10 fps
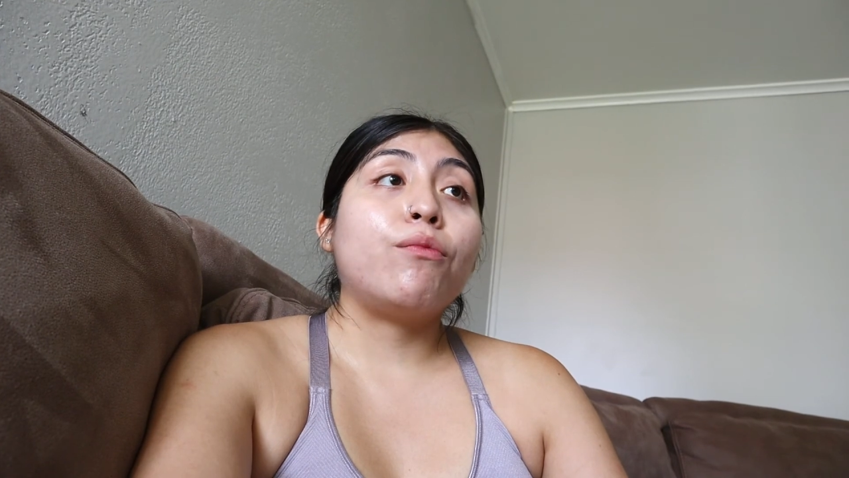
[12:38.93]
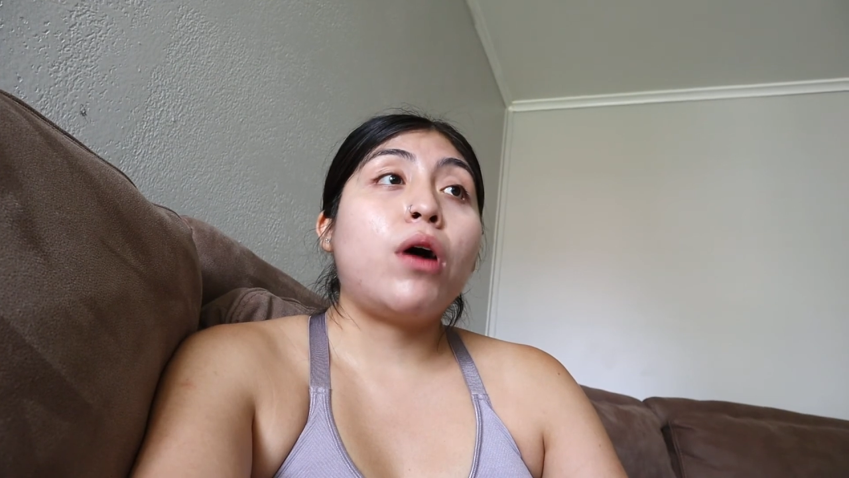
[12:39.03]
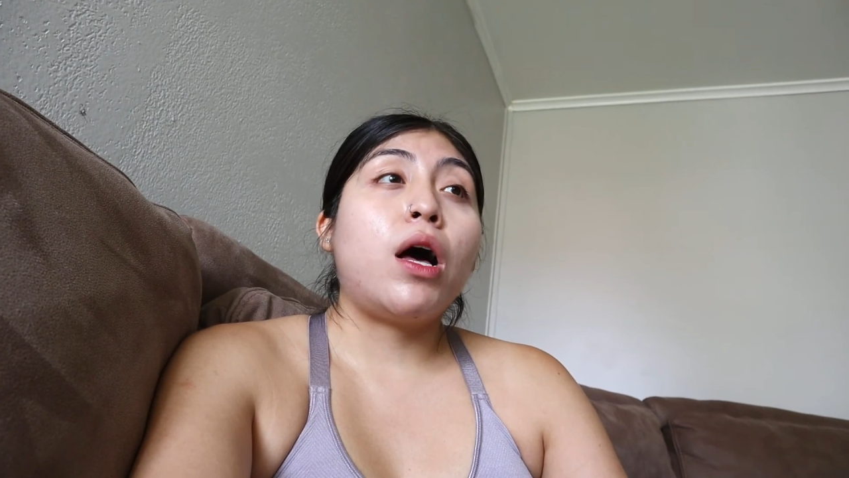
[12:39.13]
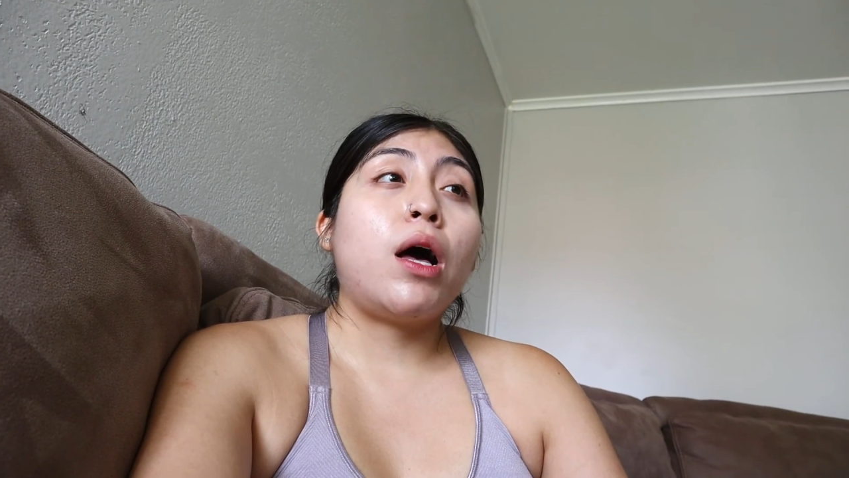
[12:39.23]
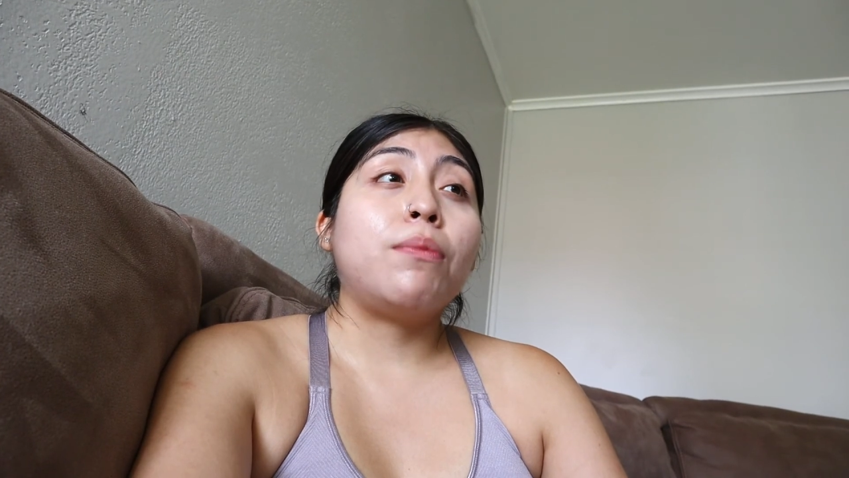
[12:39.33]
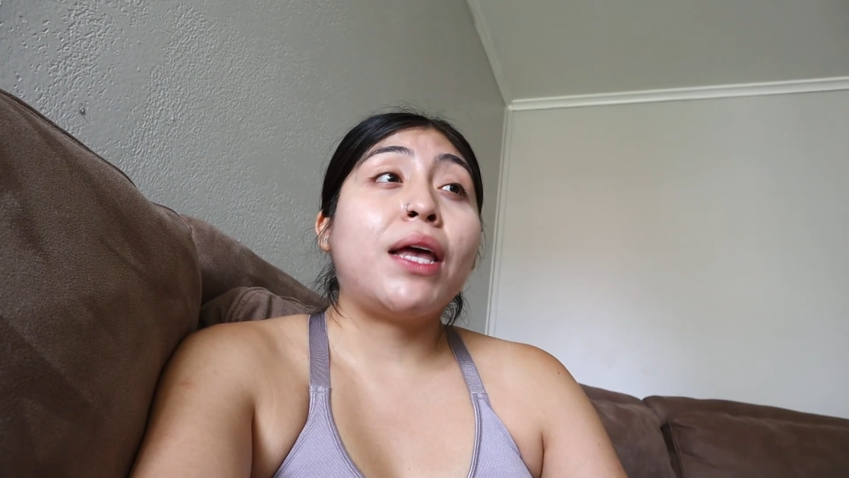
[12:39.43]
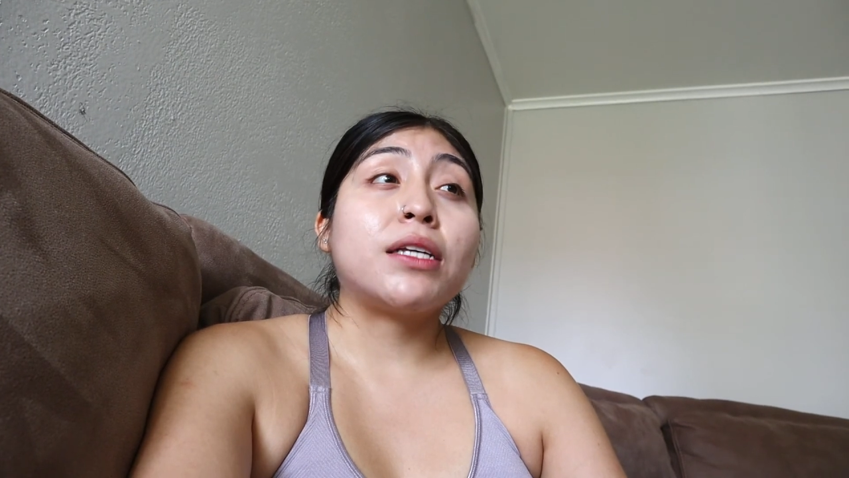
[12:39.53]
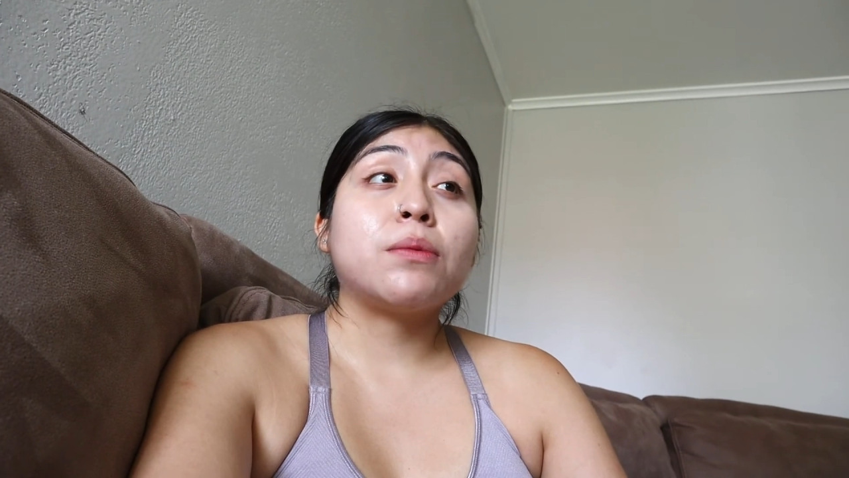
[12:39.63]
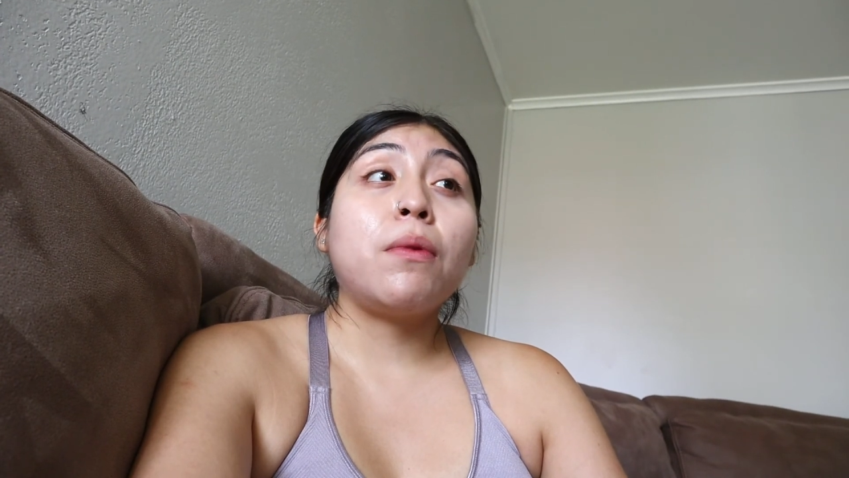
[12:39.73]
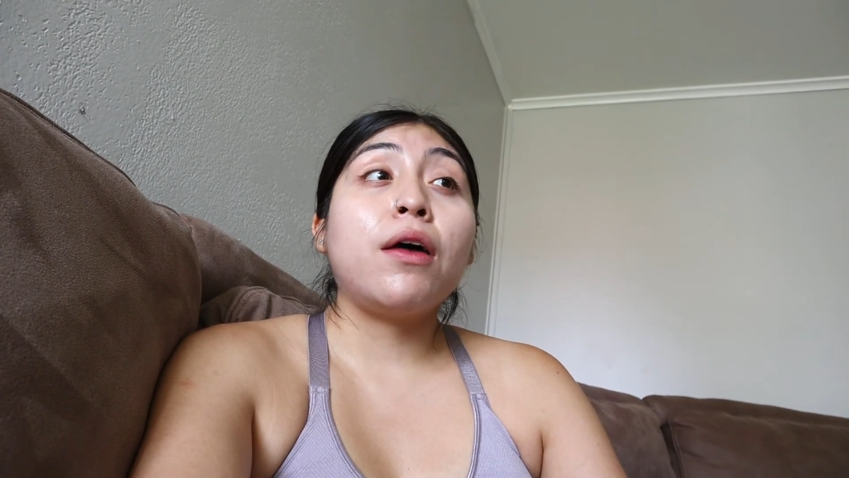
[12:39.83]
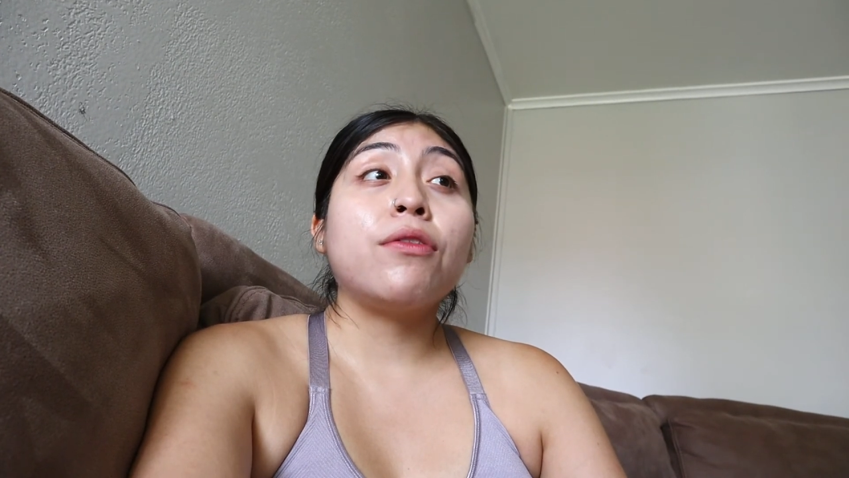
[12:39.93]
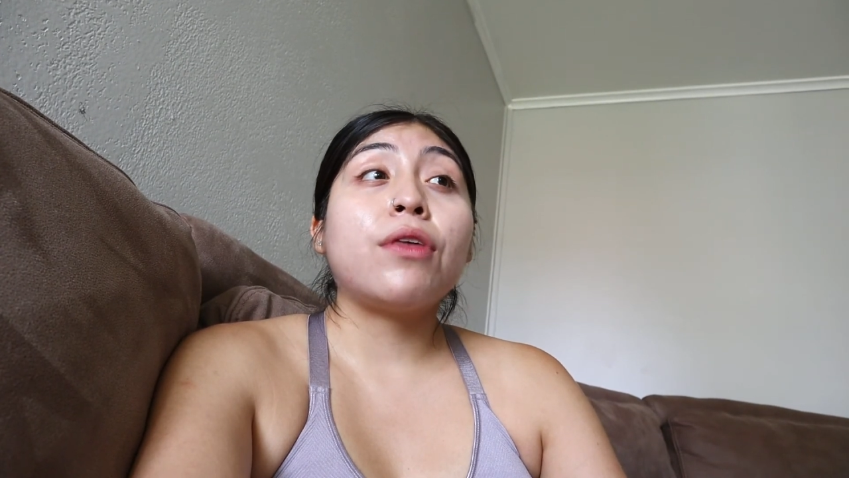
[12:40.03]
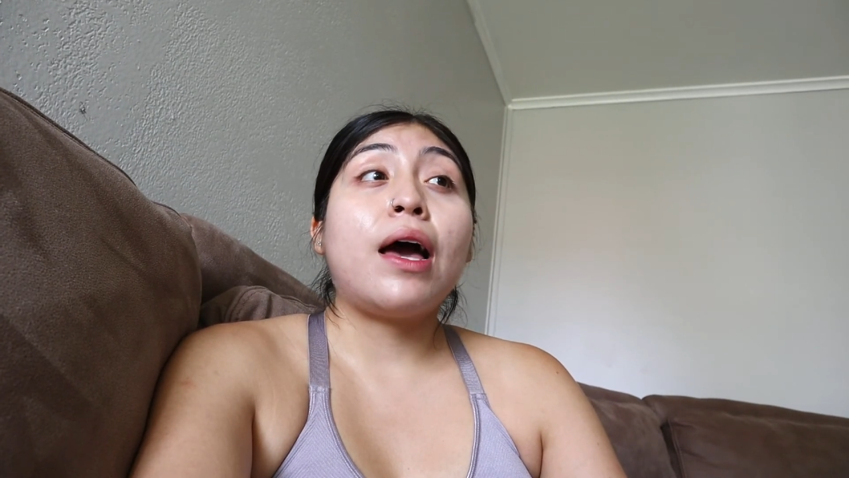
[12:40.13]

next month